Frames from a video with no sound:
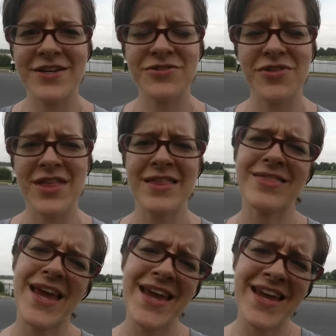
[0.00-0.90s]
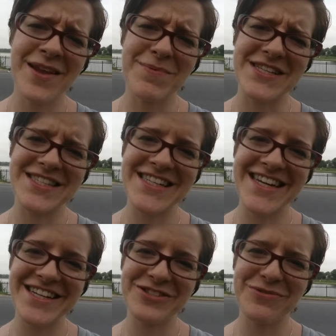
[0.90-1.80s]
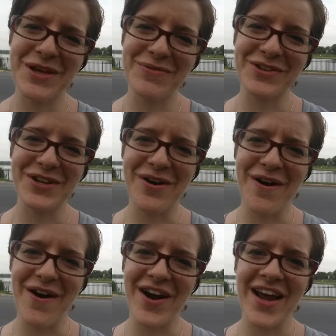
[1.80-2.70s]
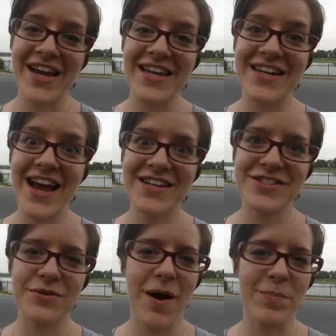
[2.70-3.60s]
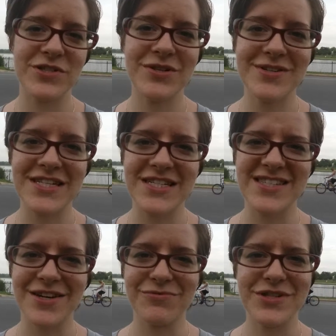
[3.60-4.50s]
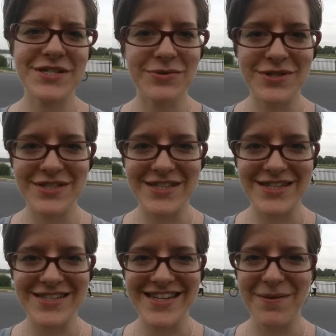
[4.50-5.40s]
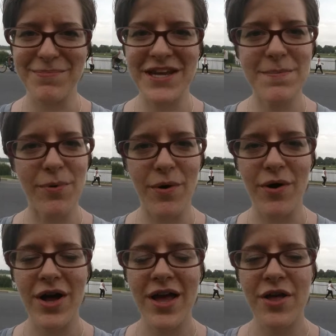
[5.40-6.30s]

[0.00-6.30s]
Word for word: so that they can be seen as who they really are and connect to opportunities and resources and people